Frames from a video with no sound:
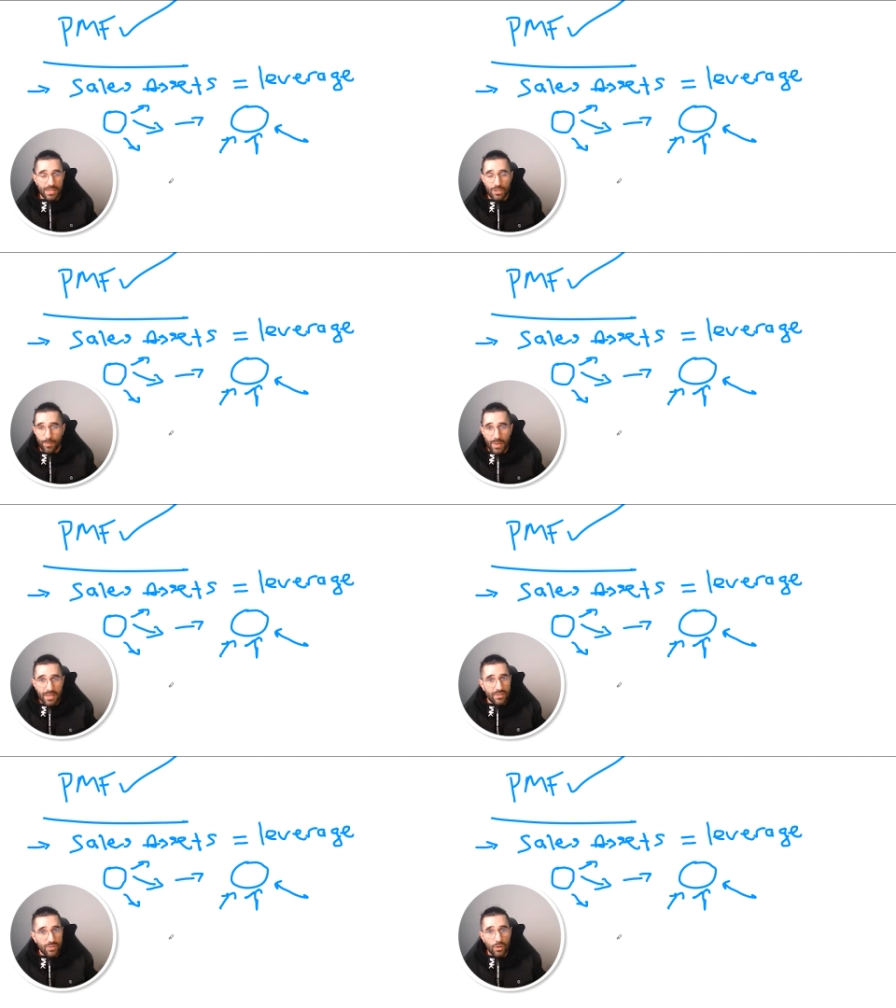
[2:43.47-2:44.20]
You can
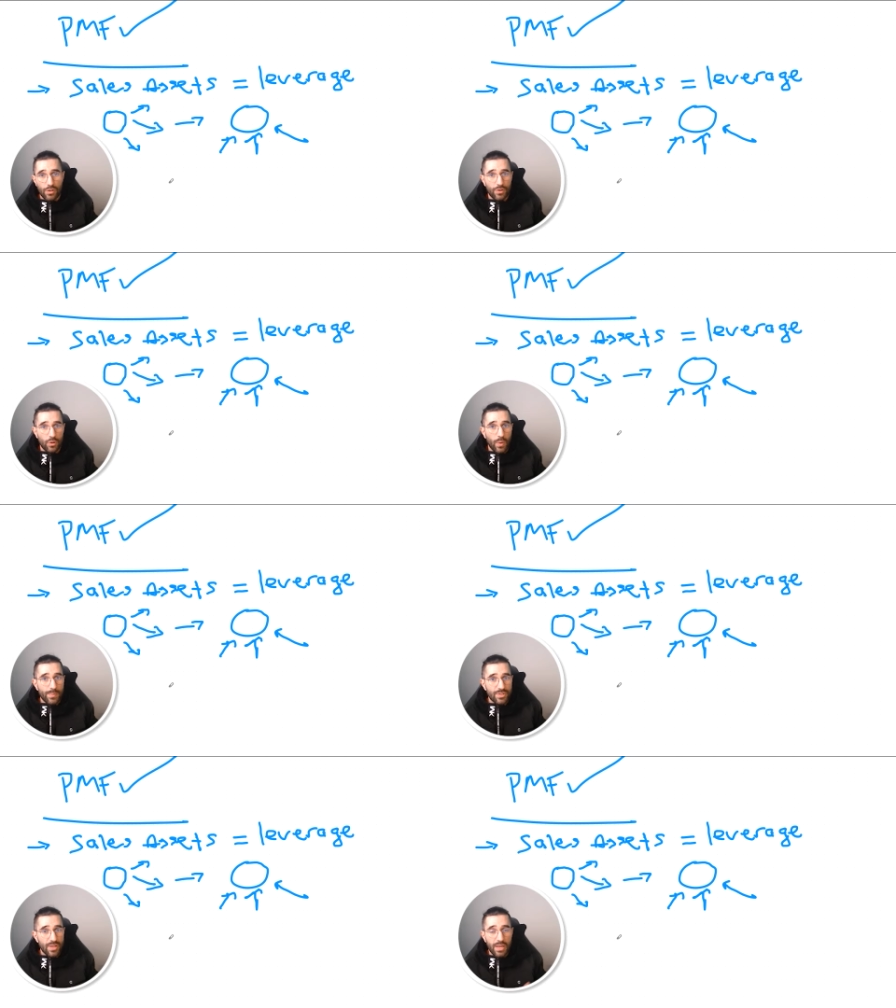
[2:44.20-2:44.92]
paste it all over your
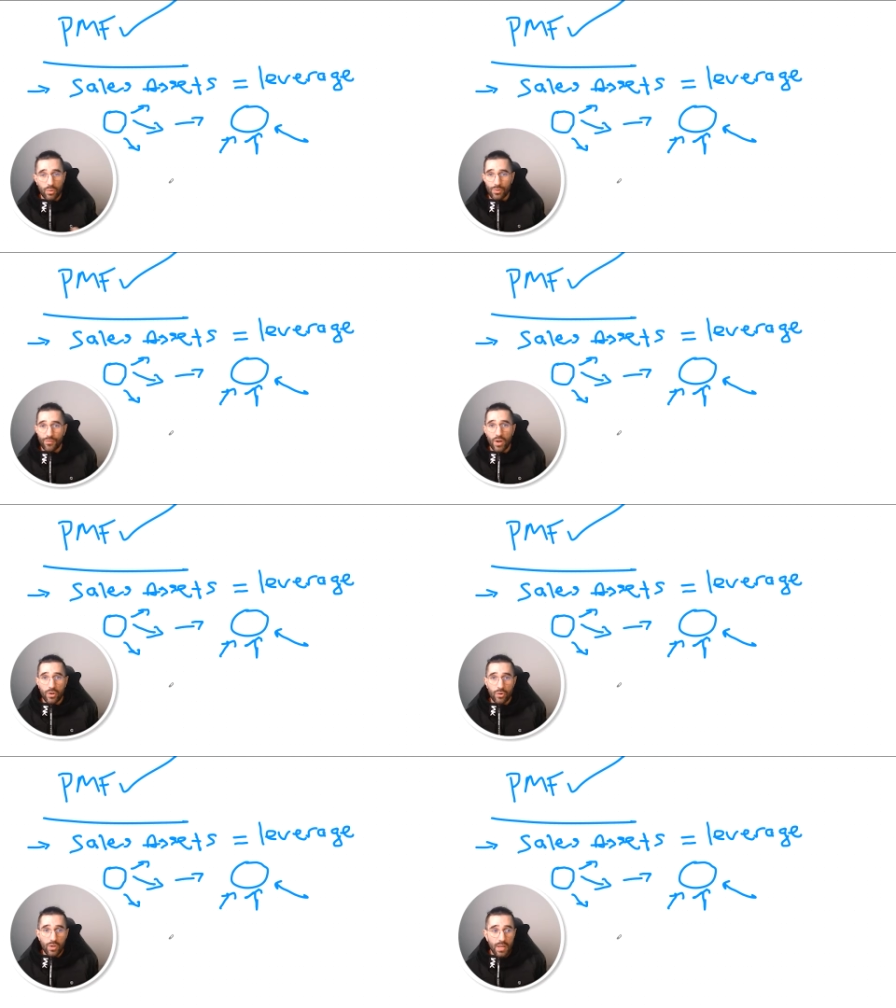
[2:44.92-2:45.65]
website or your
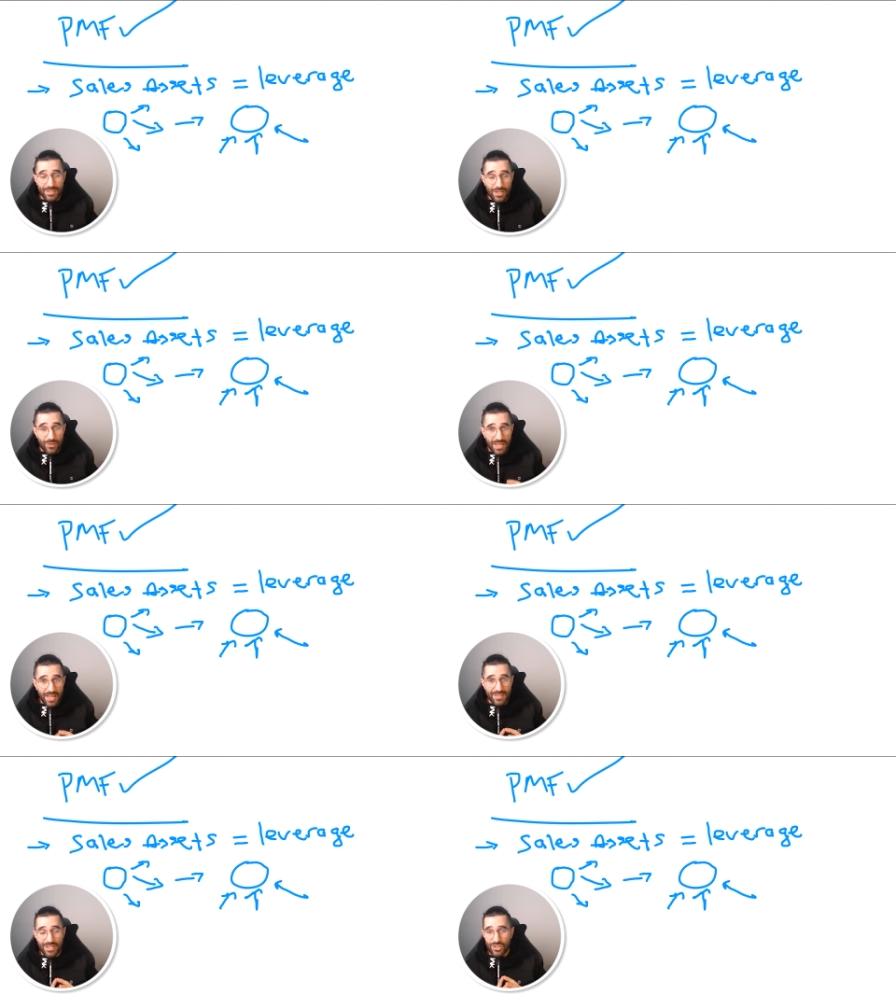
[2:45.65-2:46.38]
funnel. The sales
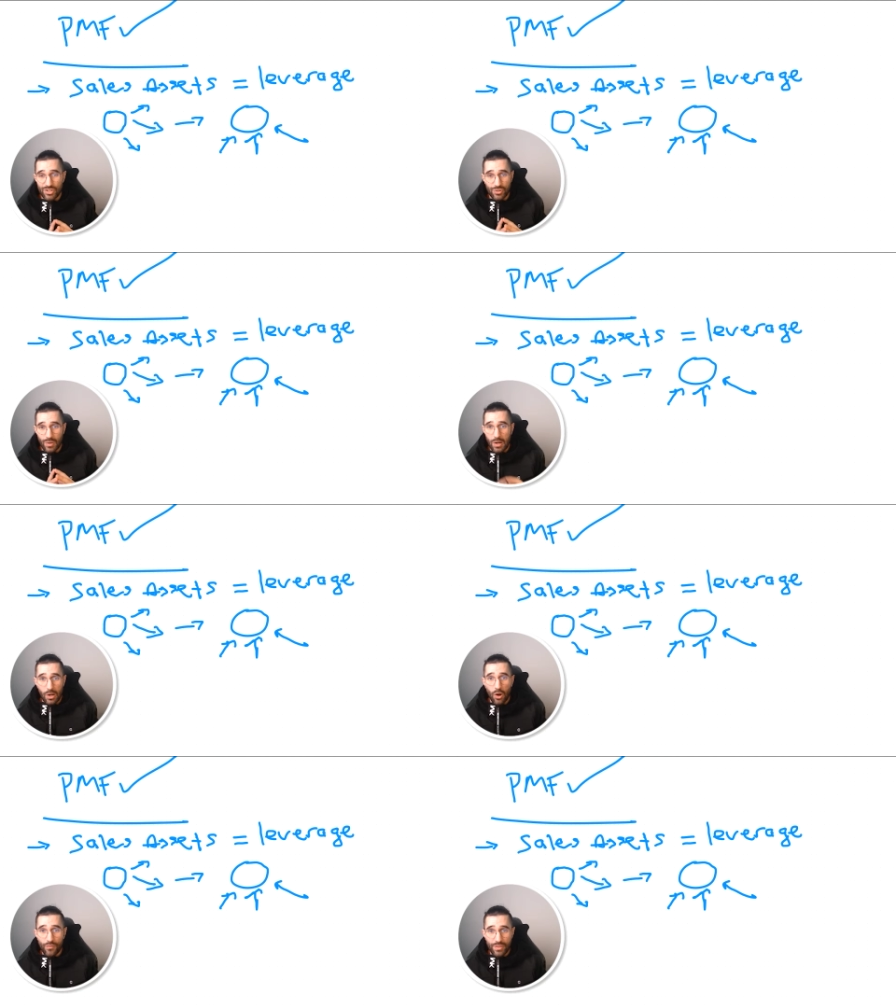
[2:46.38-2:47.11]
asset should do a
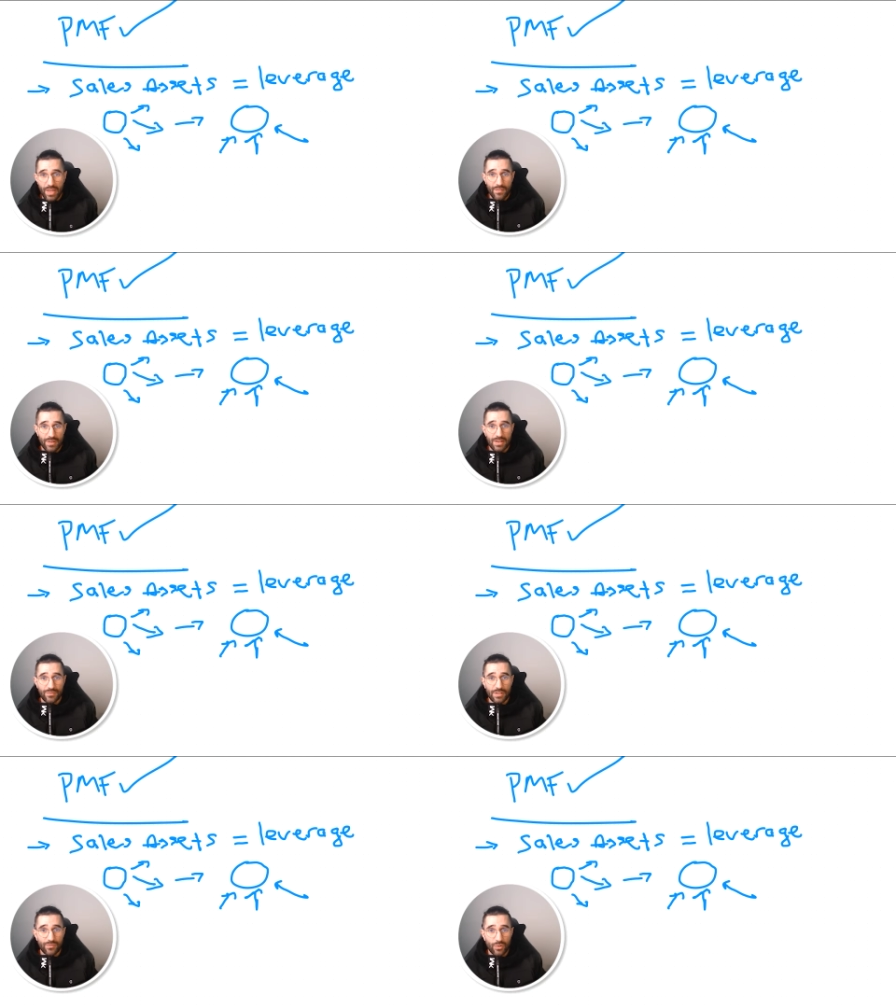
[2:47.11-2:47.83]
lot of the heavy
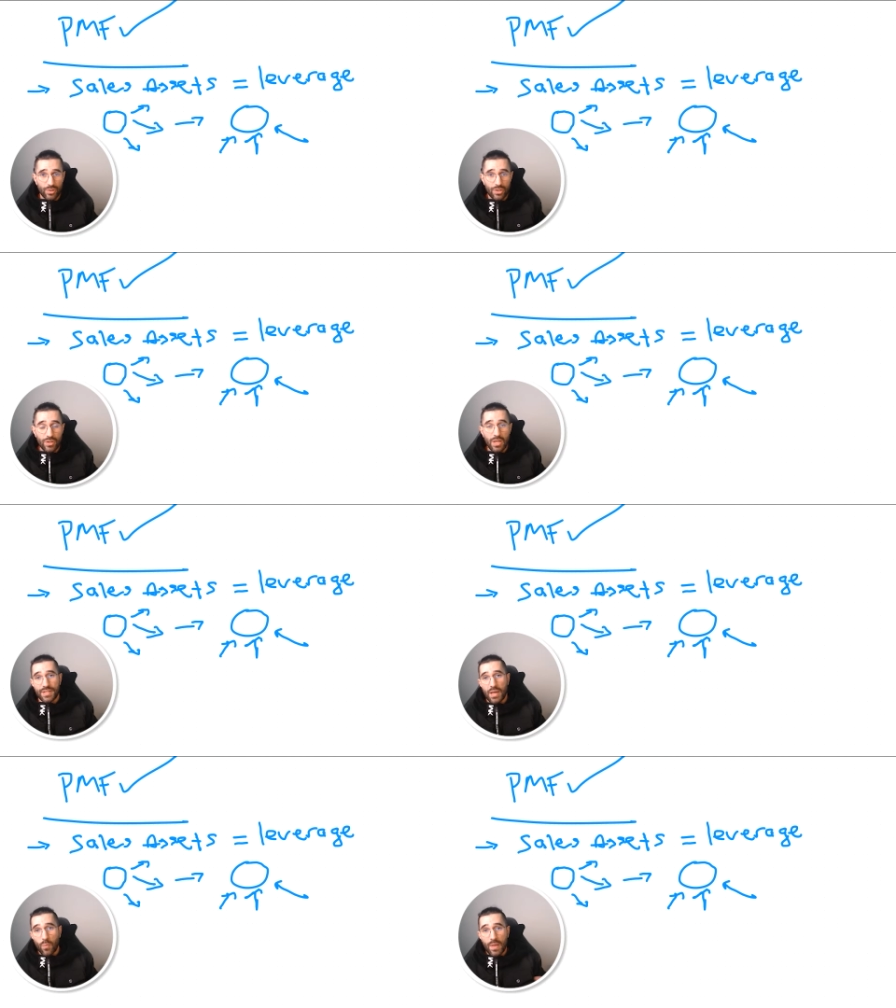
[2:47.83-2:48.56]
lifting for you so
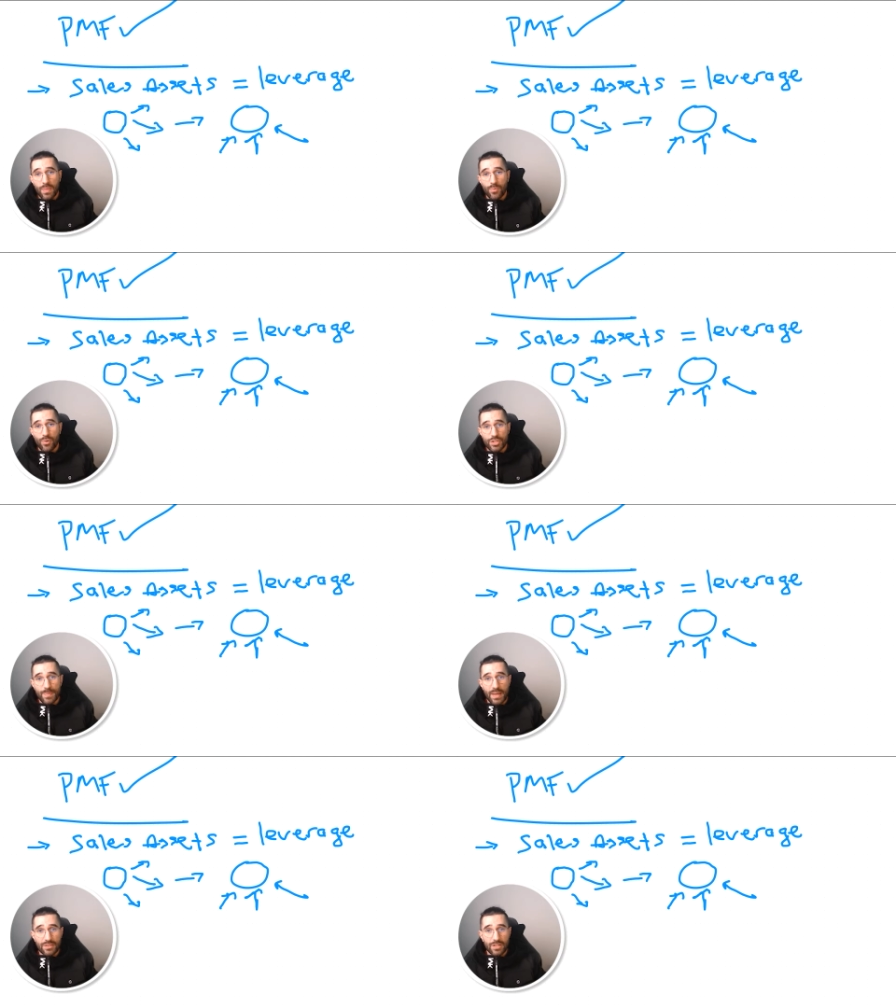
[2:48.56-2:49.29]
that when the
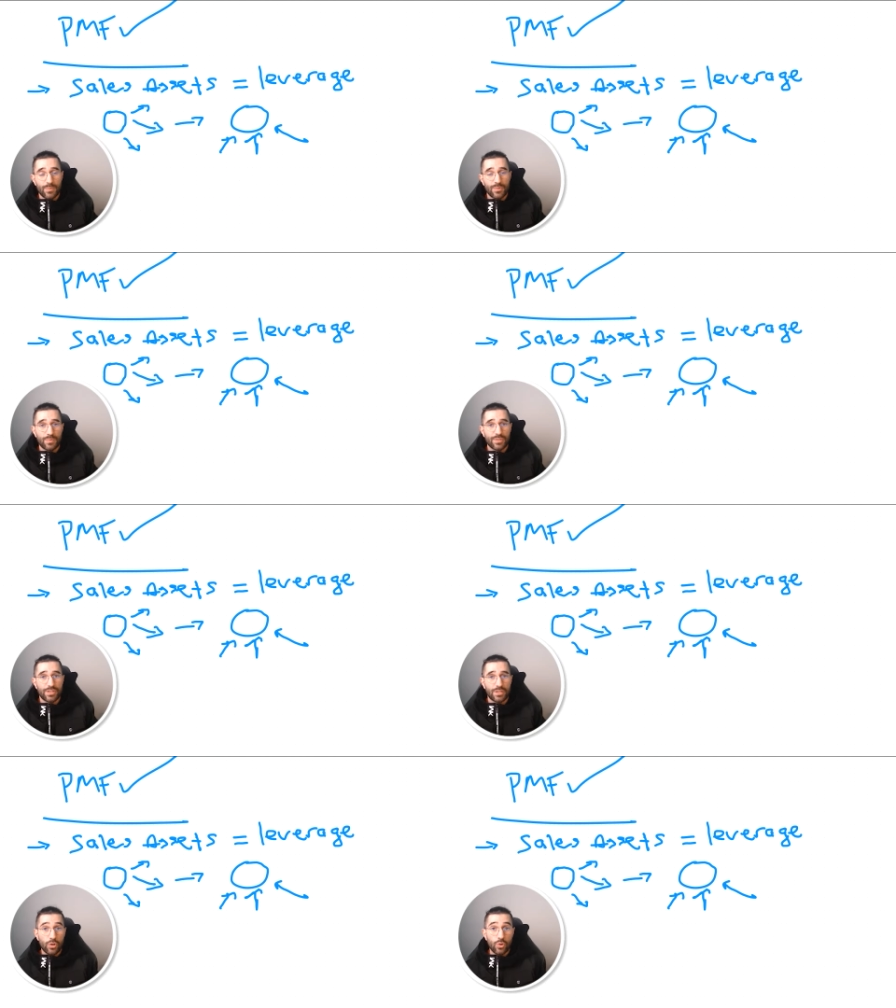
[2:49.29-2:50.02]
prospect comes onto
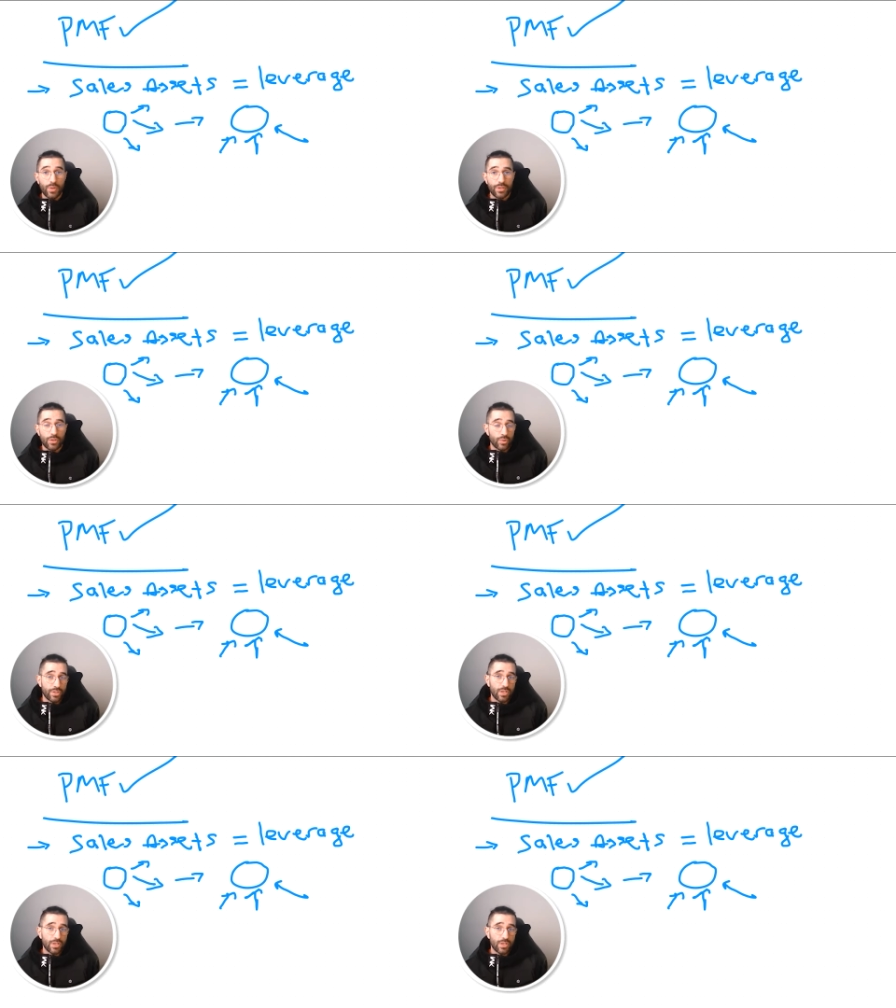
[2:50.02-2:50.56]
the call with you or